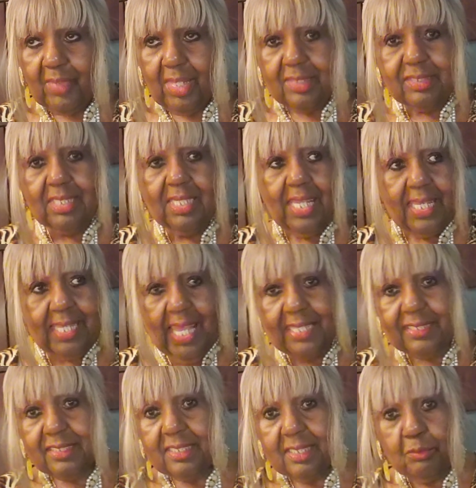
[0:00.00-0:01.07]
until I
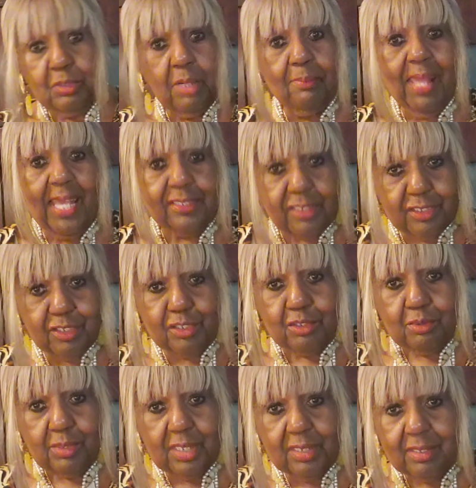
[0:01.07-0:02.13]
got with a master's
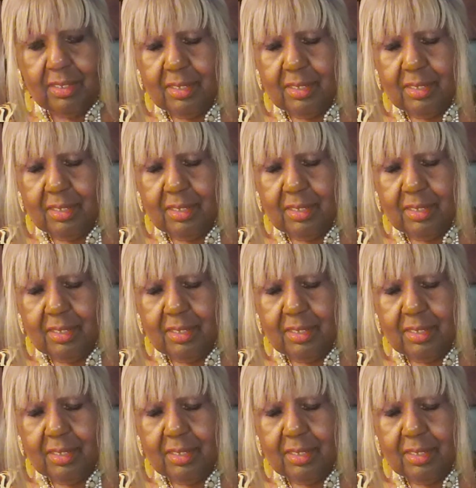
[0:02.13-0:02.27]
degree.